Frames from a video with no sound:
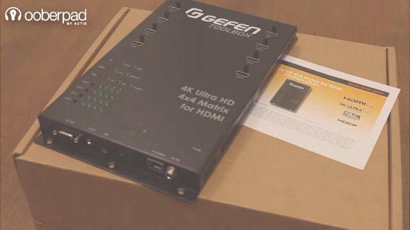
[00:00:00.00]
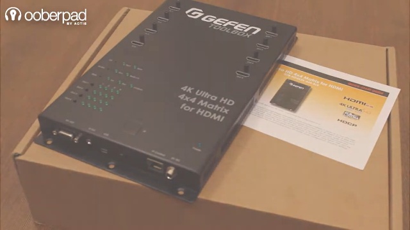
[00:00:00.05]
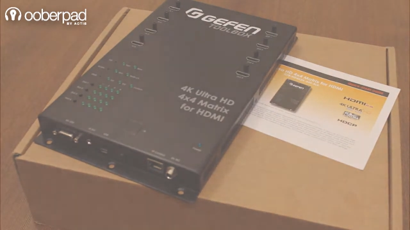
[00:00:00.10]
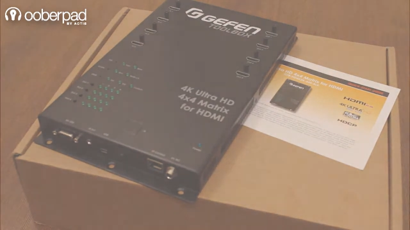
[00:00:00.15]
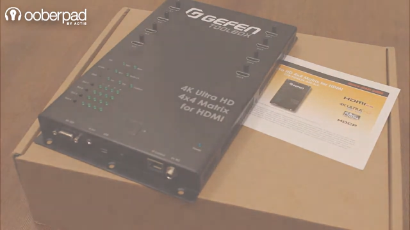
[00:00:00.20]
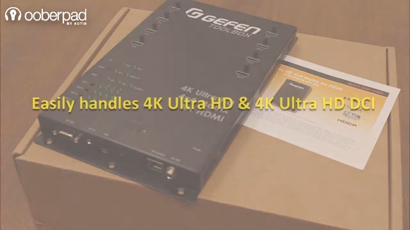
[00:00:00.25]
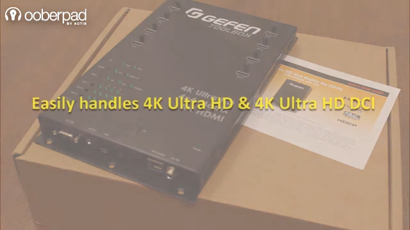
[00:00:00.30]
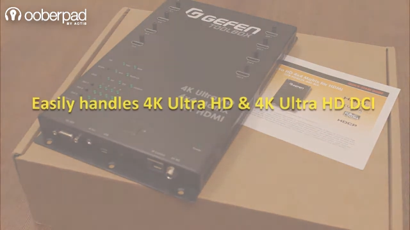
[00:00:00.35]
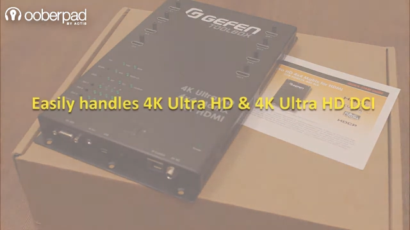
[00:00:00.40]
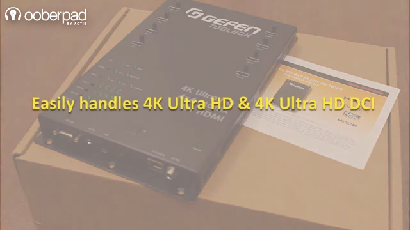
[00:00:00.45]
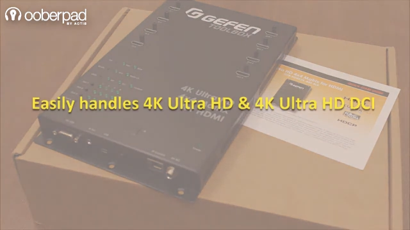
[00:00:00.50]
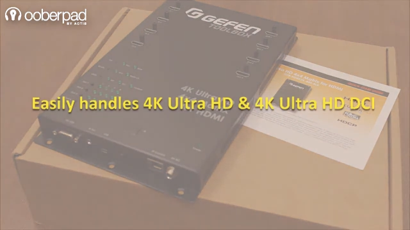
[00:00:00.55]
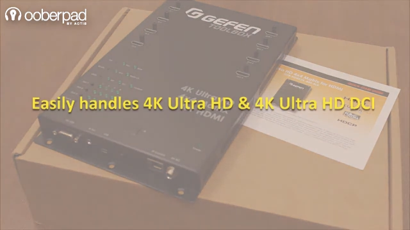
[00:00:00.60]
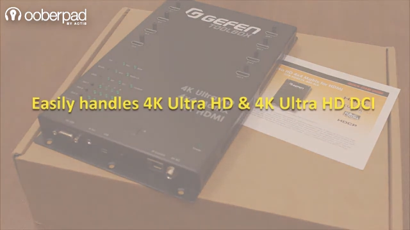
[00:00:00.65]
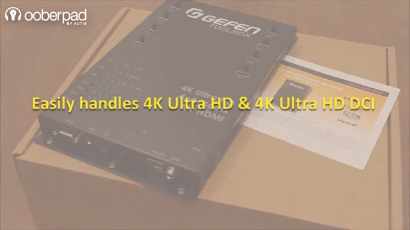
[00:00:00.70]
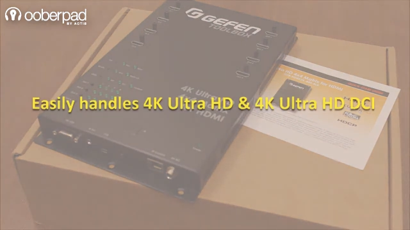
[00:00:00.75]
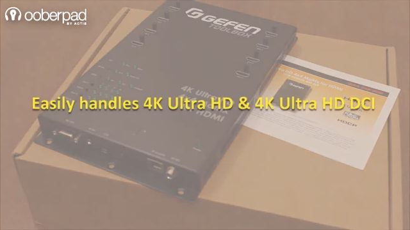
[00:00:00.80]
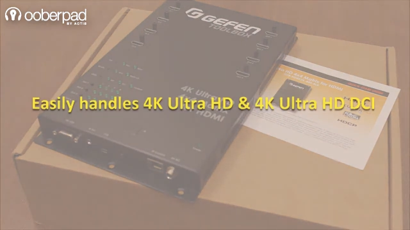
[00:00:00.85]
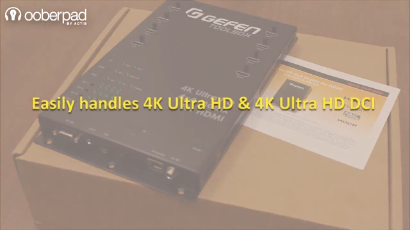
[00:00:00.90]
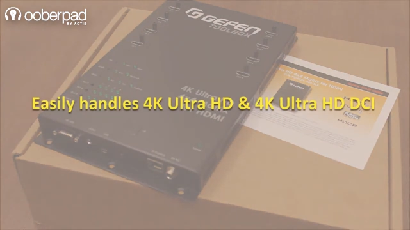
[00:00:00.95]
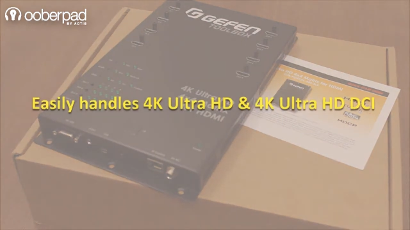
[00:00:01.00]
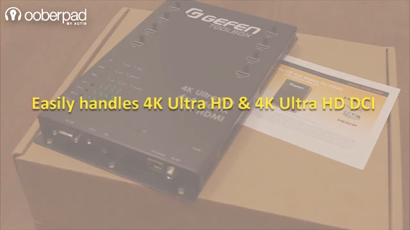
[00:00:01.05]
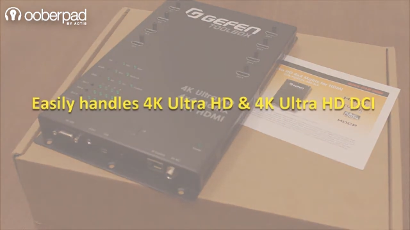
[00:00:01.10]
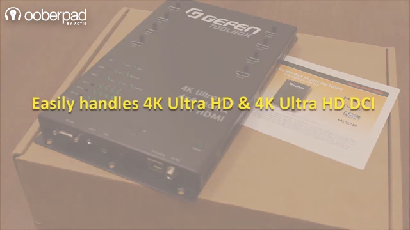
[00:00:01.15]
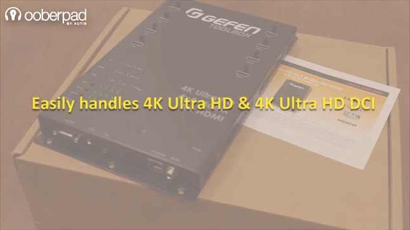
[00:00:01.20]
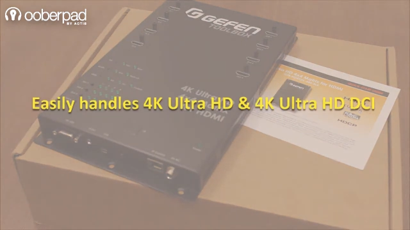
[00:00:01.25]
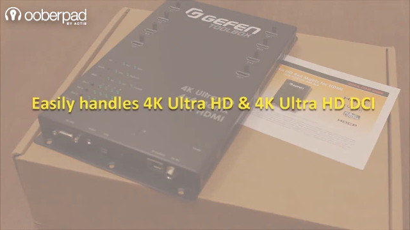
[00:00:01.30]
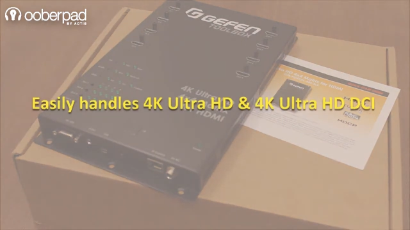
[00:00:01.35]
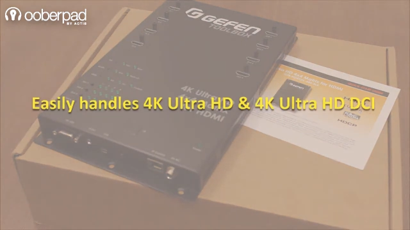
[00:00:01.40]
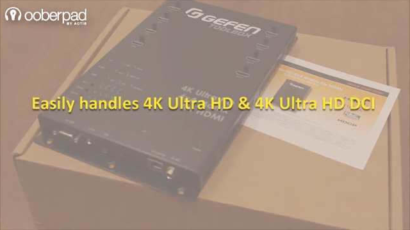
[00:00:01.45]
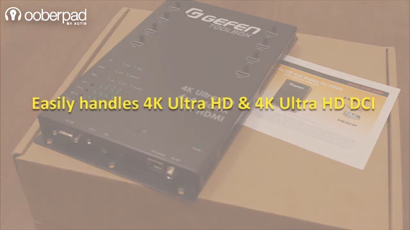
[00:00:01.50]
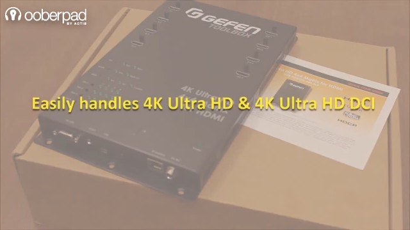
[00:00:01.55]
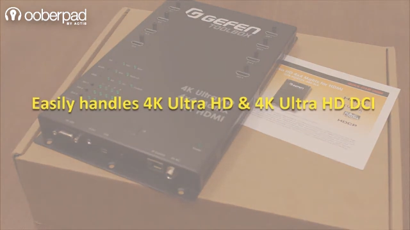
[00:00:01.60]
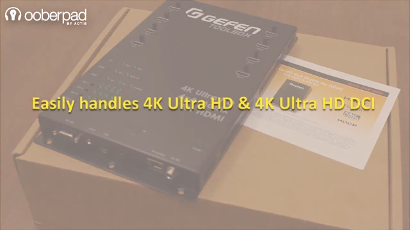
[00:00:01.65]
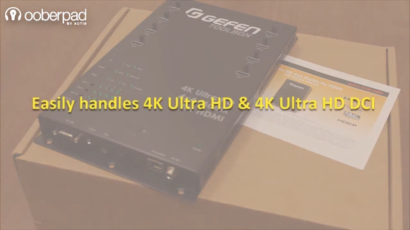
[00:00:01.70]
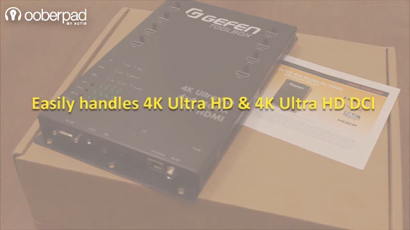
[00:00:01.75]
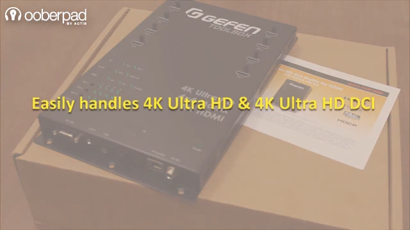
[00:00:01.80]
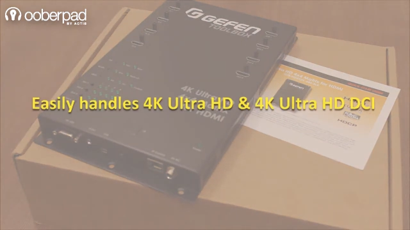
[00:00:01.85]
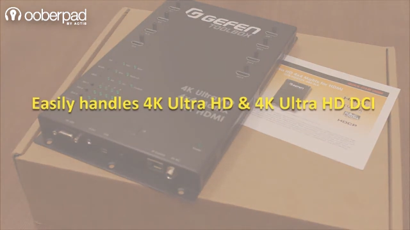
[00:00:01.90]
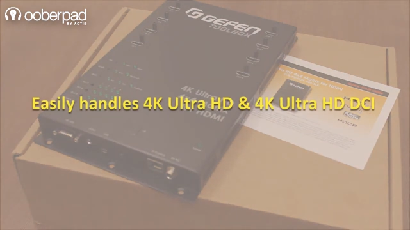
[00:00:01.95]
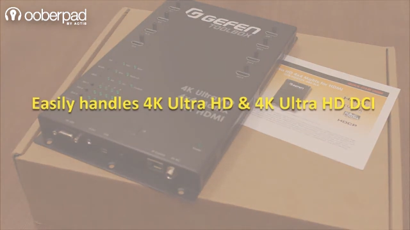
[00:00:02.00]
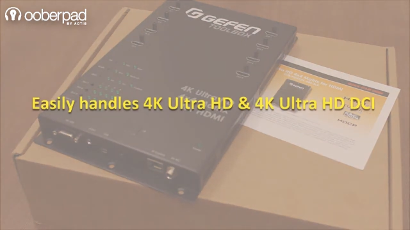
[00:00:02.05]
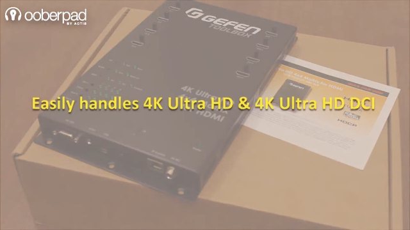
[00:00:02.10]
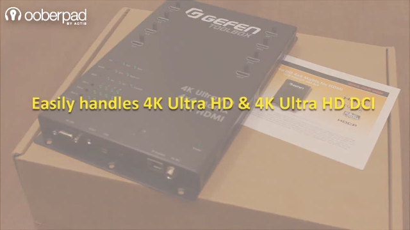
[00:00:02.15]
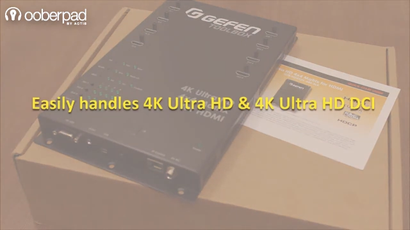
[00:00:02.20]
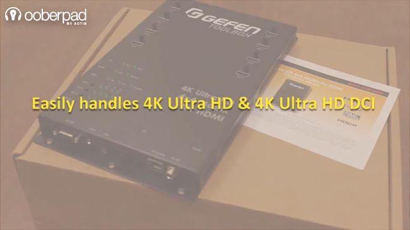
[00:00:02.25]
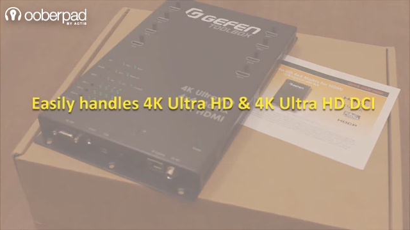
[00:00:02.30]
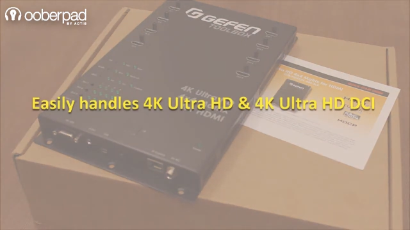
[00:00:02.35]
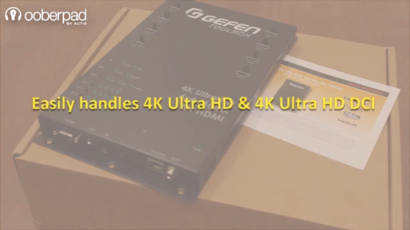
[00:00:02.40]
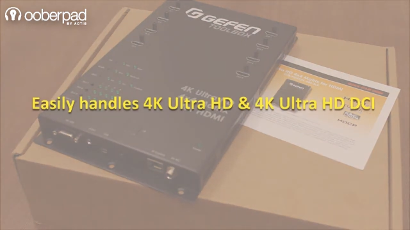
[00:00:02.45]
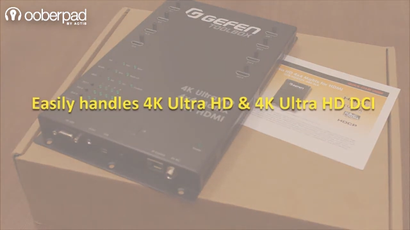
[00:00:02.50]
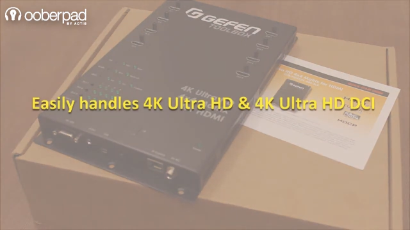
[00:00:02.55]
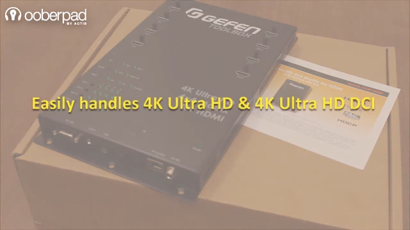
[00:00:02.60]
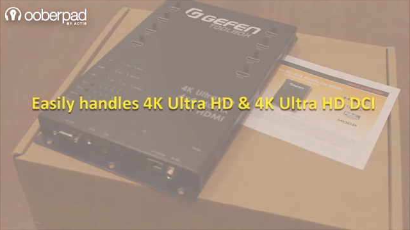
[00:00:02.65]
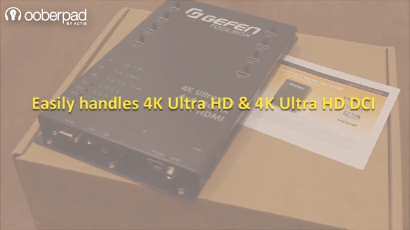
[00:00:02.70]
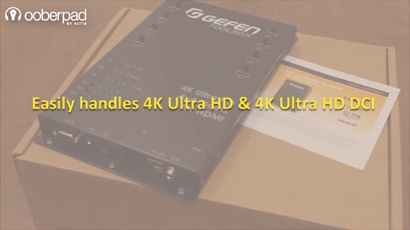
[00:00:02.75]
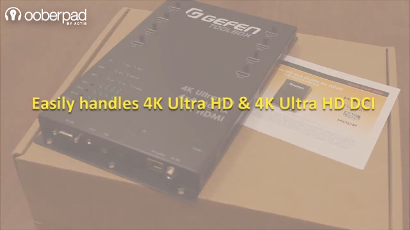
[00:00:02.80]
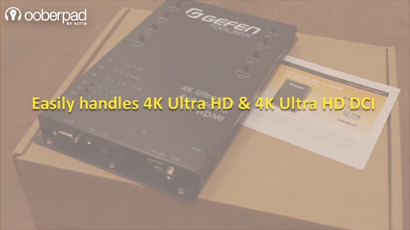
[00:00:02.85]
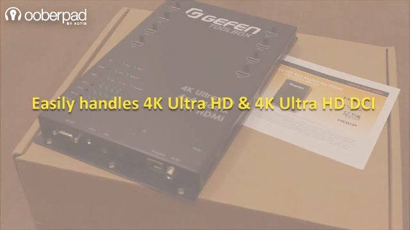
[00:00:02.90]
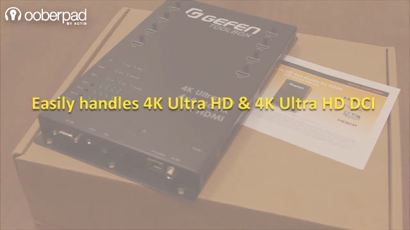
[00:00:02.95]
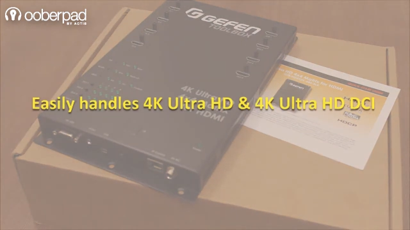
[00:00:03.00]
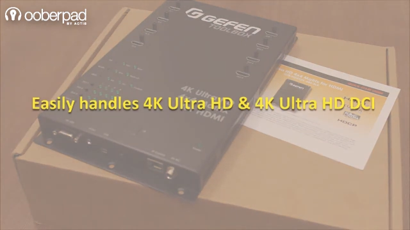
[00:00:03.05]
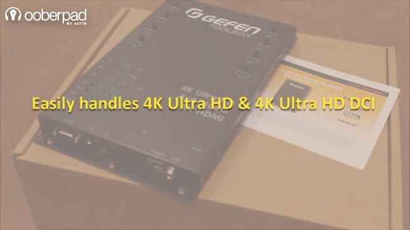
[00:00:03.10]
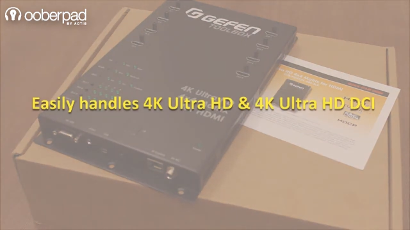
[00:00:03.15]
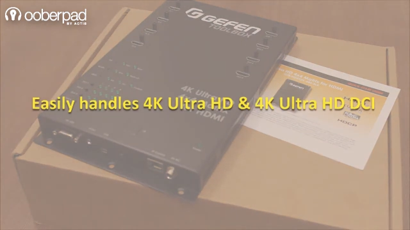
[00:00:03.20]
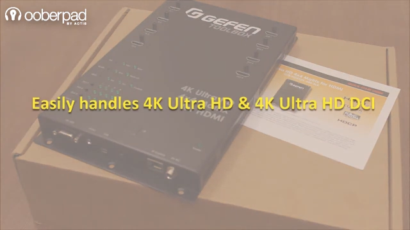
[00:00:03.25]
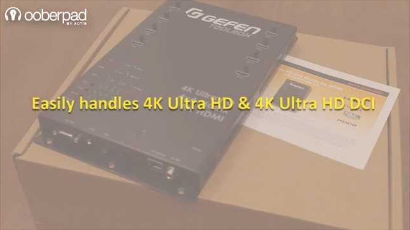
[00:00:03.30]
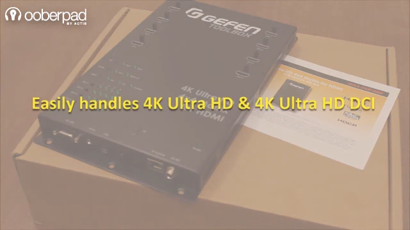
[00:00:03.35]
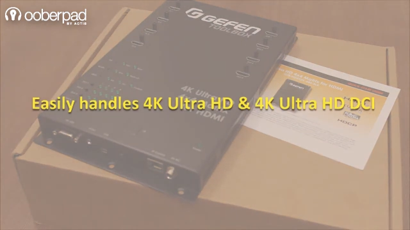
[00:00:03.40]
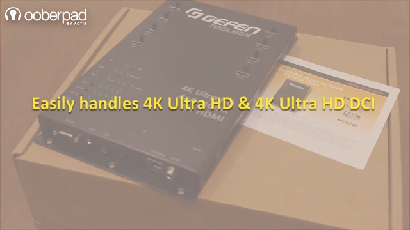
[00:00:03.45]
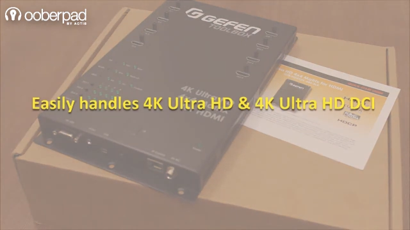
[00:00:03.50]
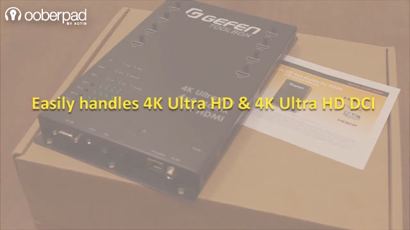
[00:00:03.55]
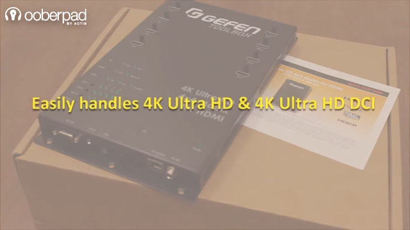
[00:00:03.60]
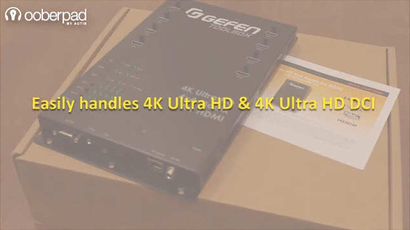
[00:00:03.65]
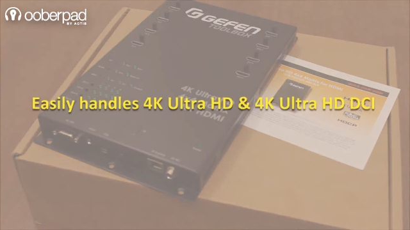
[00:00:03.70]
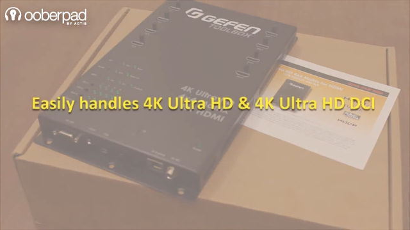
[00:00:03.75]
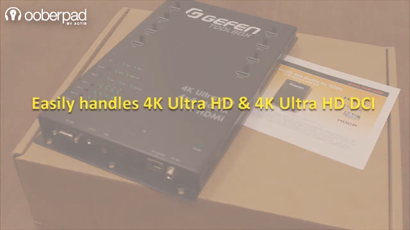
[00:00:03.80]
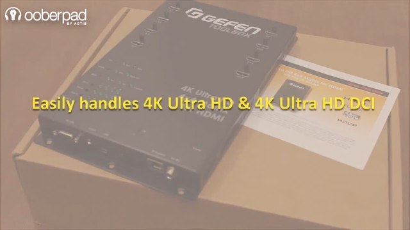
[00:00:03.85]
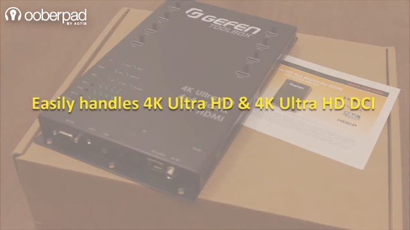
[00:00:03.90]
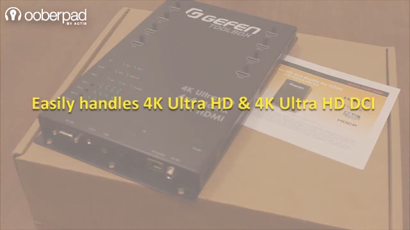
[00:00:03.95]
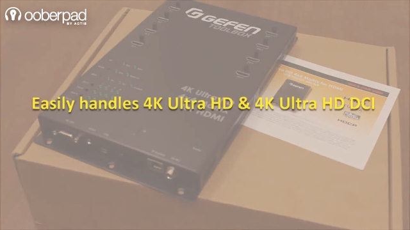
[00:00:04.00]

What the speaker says: No face is visible, so there are no lips to read.